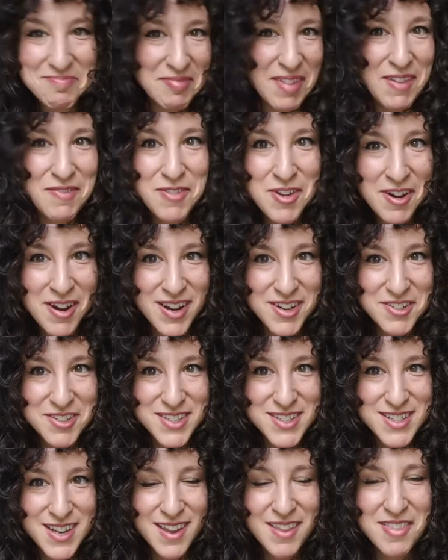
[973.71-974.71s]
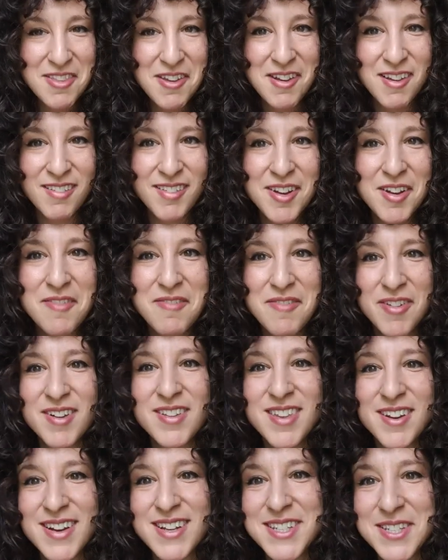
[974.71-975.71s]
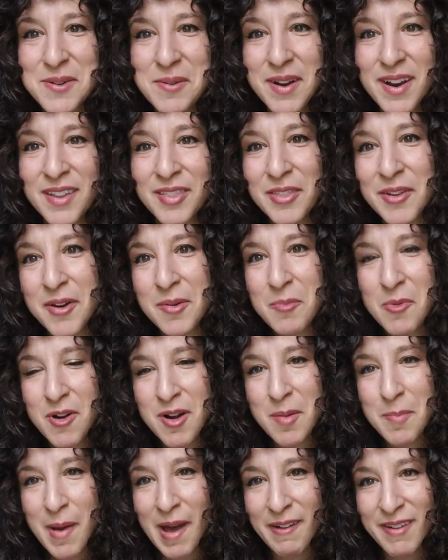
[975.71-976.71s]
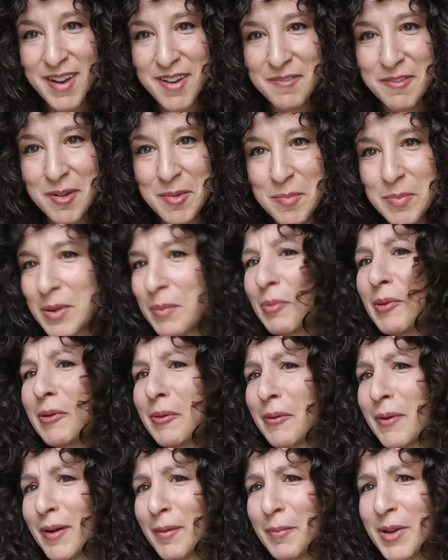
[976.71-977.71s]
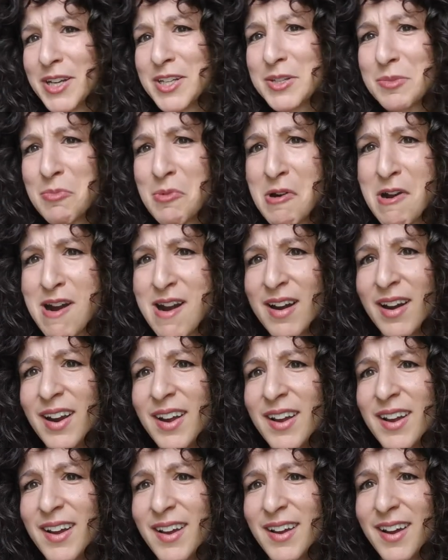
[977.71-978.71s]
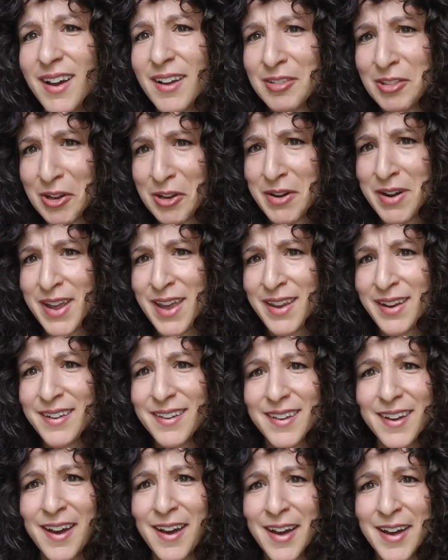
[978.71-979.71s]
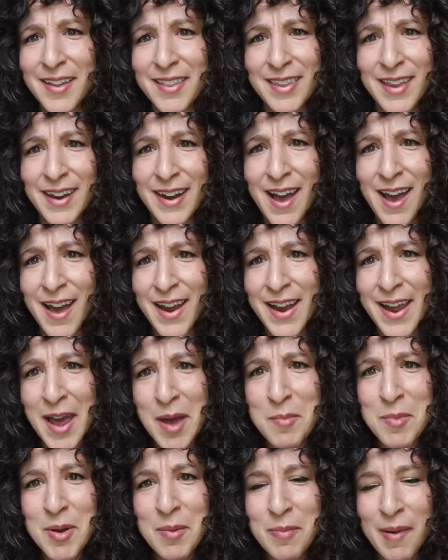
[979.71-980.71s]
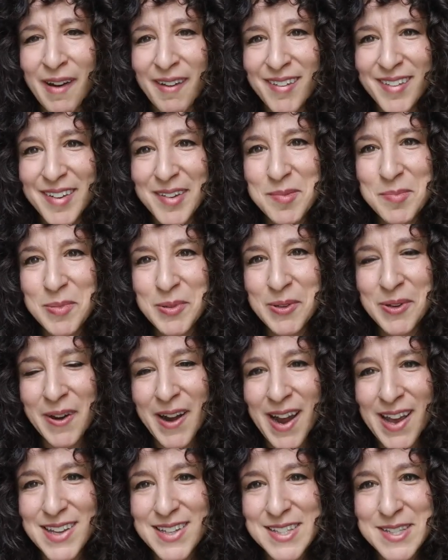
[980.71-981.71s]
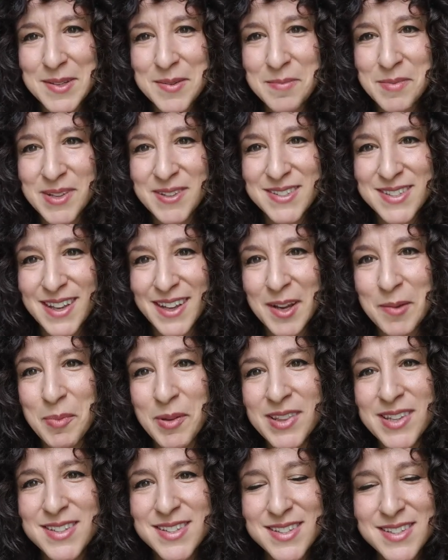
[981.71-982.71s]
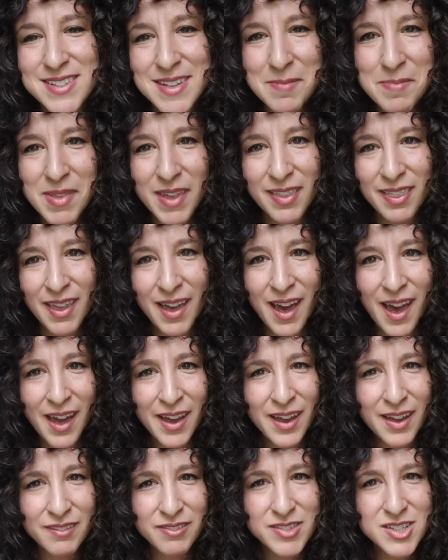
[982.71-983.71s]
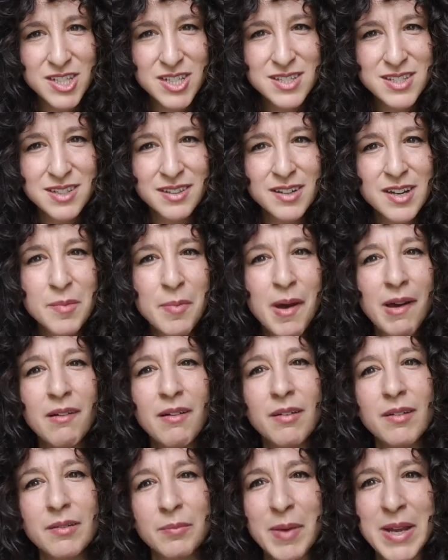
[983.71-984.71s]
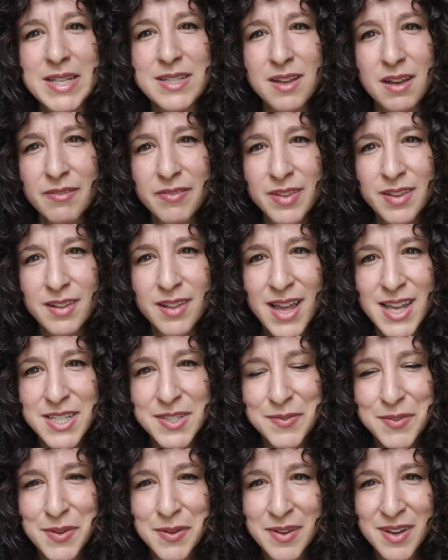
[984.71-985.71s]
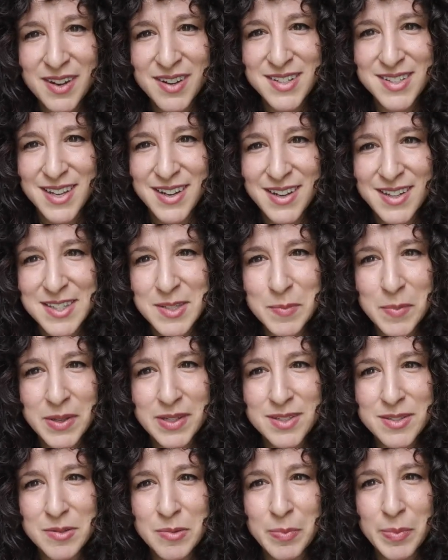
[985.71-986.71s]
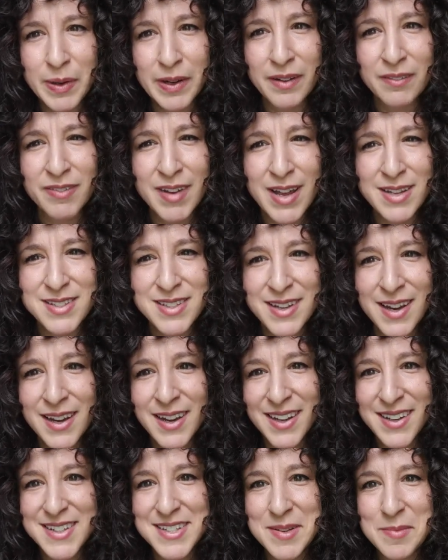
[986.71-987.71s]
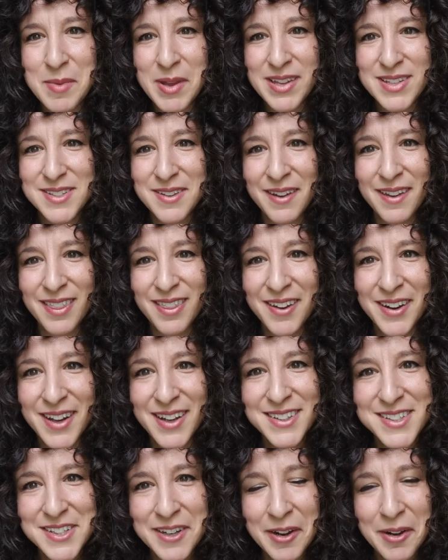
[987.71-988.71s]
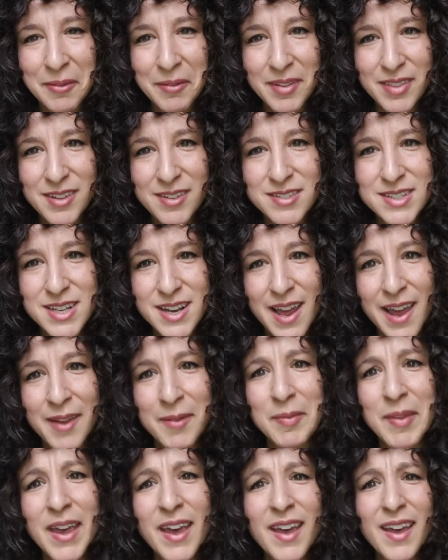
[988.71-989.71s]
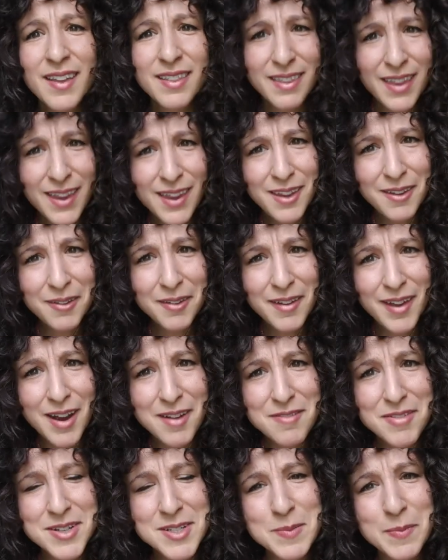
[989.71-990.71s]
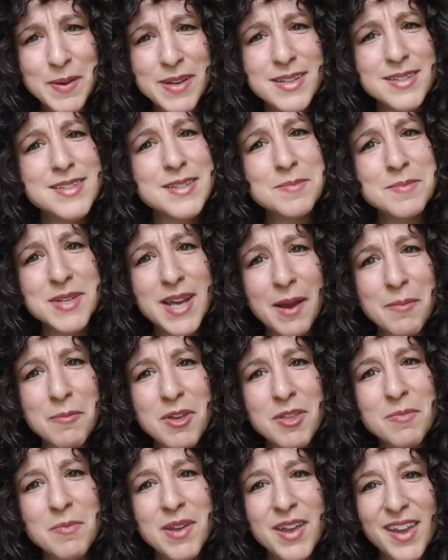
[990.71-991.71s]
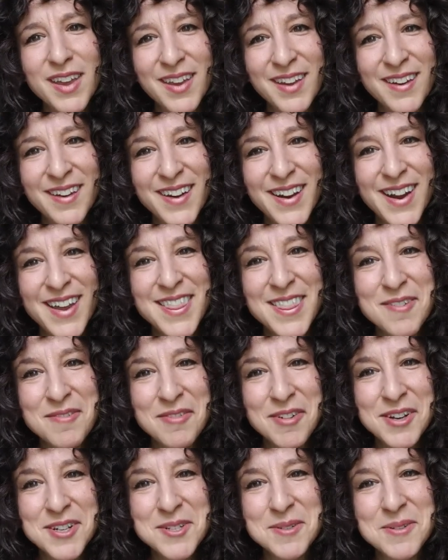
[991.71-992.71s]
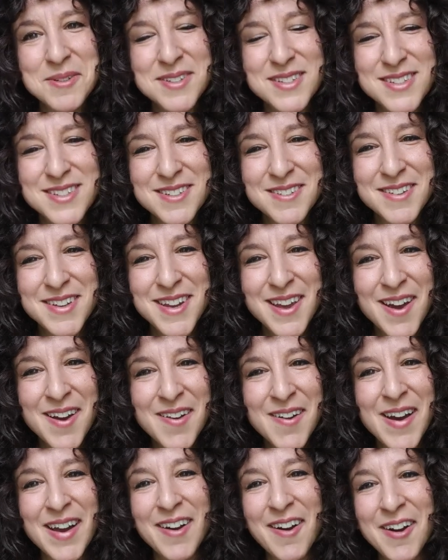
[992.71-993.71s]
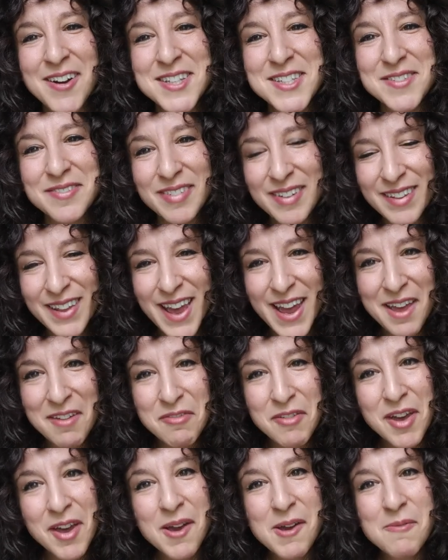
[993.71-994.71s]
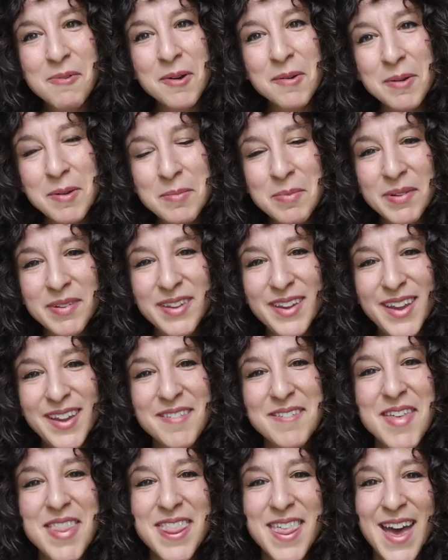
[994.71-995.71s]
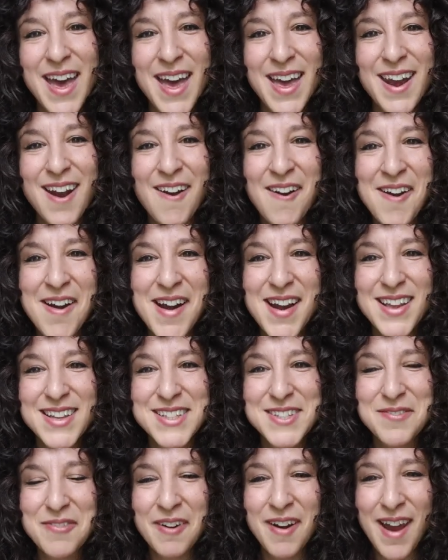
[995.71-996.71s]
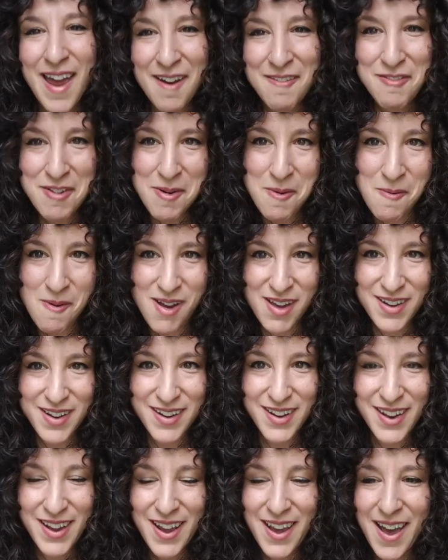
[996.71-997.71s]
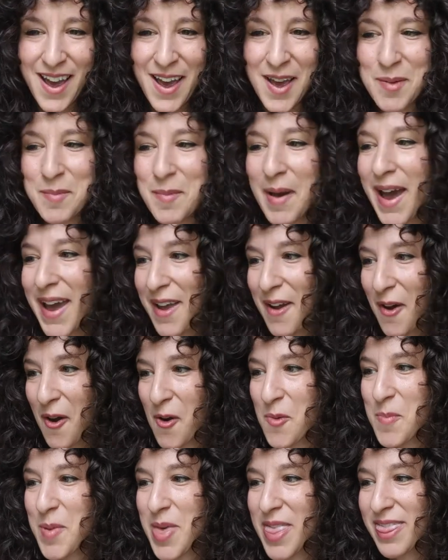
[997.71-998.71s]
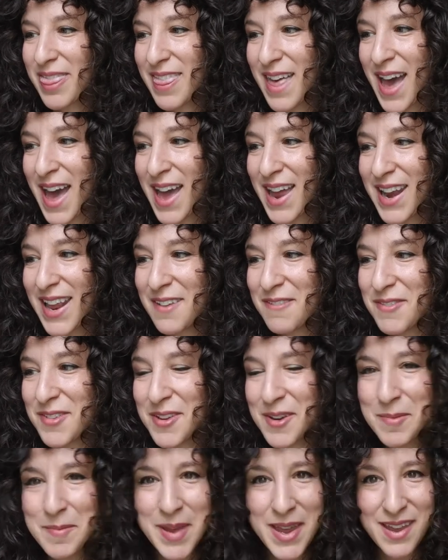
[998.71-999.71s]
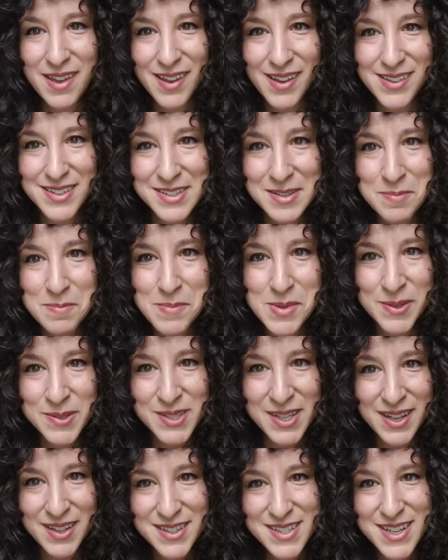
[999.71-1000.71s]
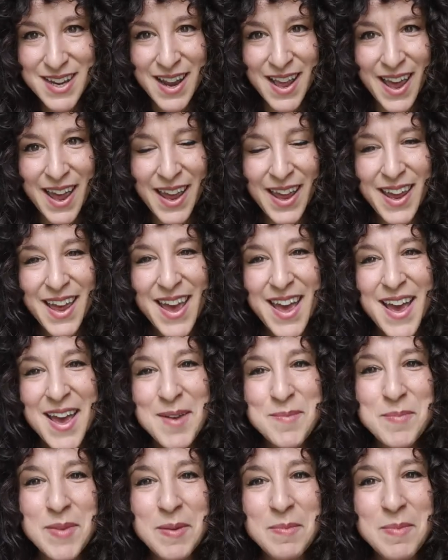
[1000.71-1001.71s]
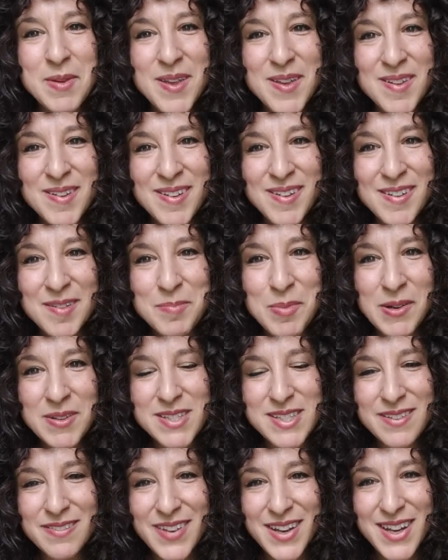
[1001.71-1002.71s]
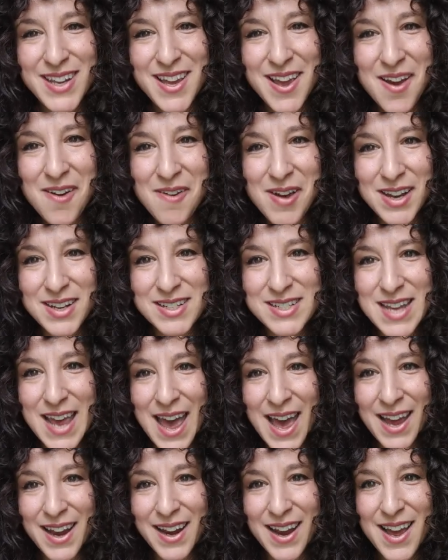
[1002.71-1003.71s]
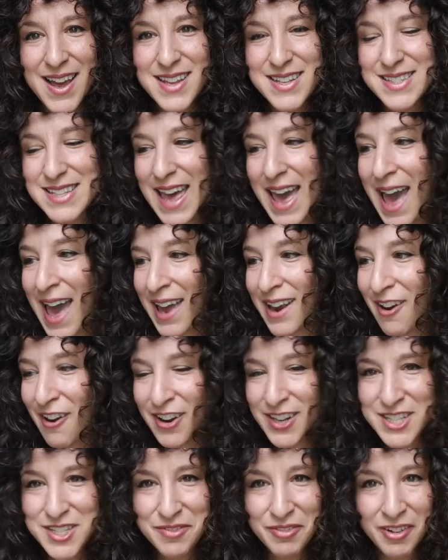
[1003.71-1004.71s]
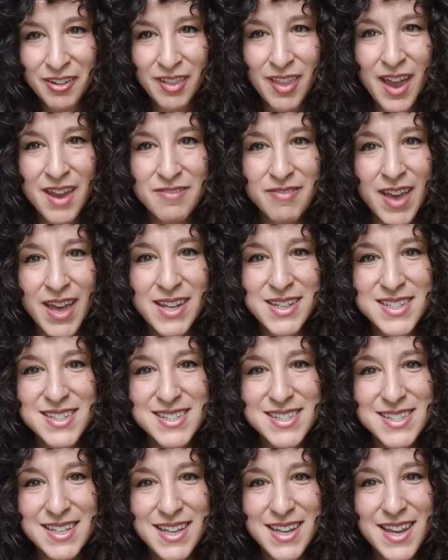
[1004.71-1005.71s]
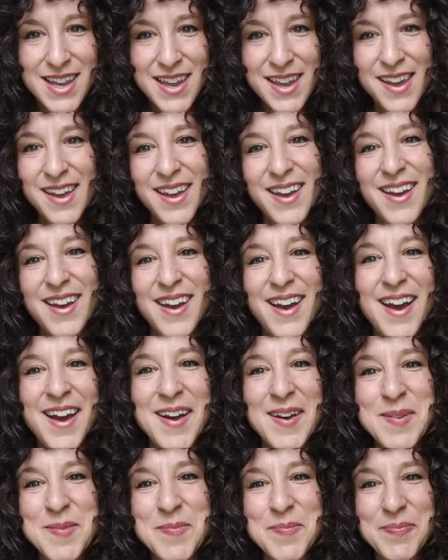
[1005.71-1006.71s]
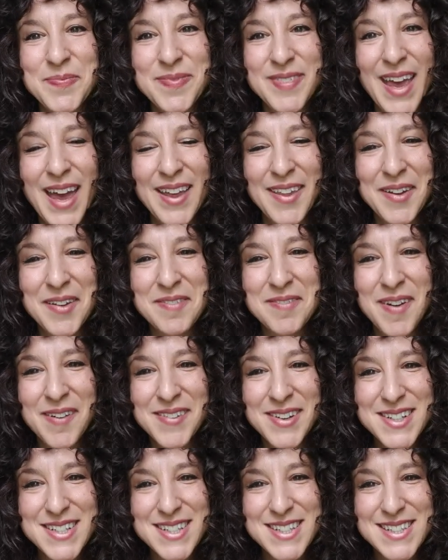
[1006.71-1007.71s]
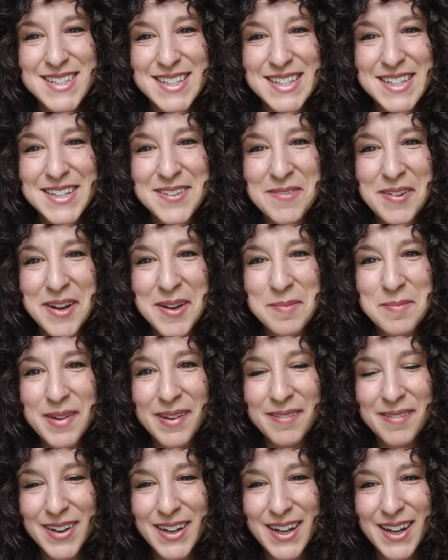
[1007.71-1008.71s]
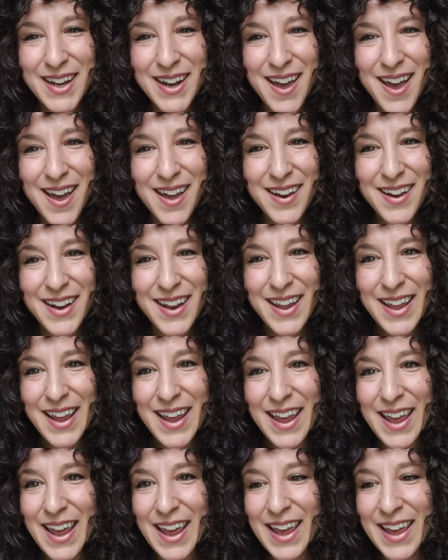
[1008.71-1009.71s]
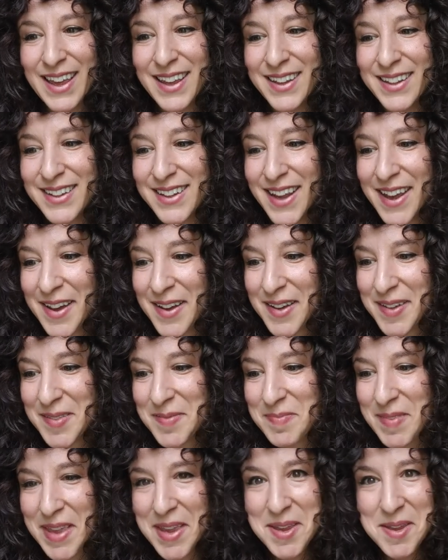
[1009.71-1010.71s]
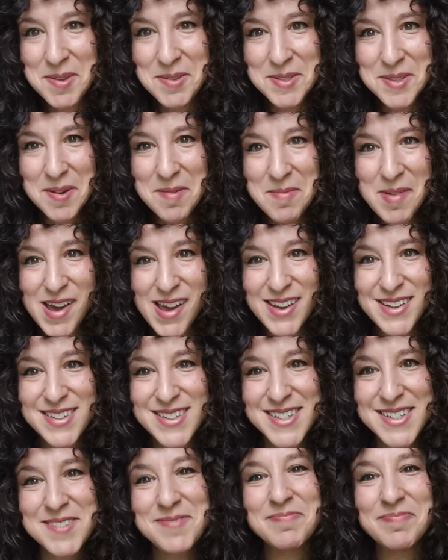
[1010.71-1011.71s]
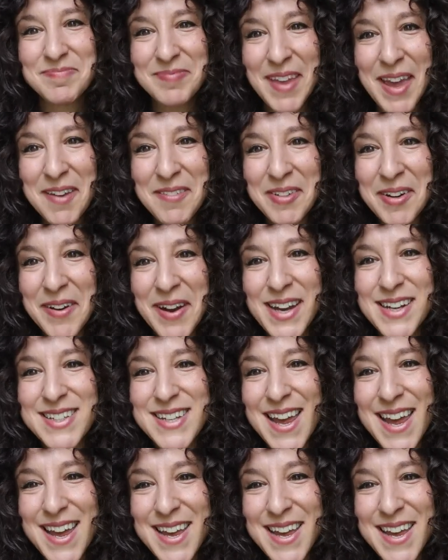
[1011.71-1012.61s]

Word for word: if you're interested, look a little further into it and learn more about it from people who are much more learned uh, than I am about bluegrass music, but this is something that I have just learned about myself in the last few years, and it's been super fascinating to me. So I thought I'd share it with you today. Thank you again for spending some time with me here in the virtual studio at Arts for Life, where we believe that art is for everyone. Um, I hope that if you're making some music today, maybe you'll post a video and tag us at Arts for Life NC. Um, I look forward to seeing what you've been working on. And uh, thank you so much. Have a great